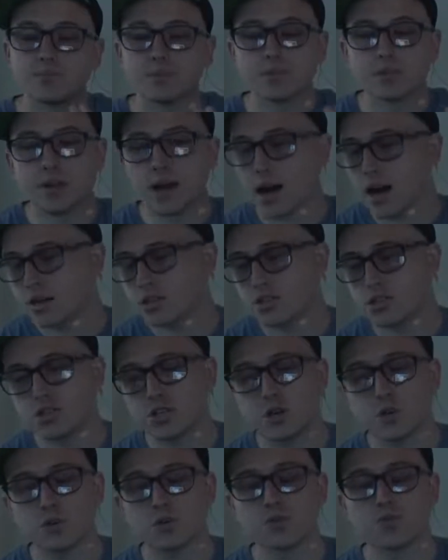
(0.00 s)
God
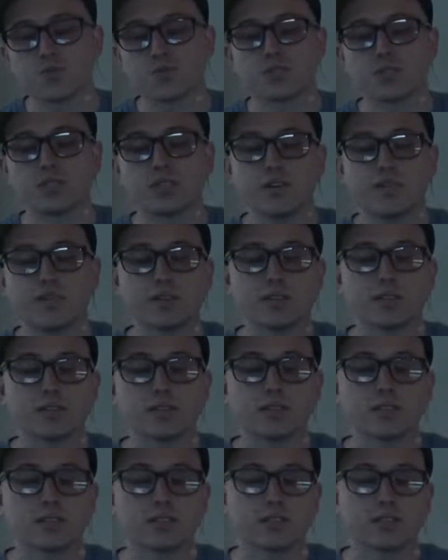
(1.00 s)
chose for Stephen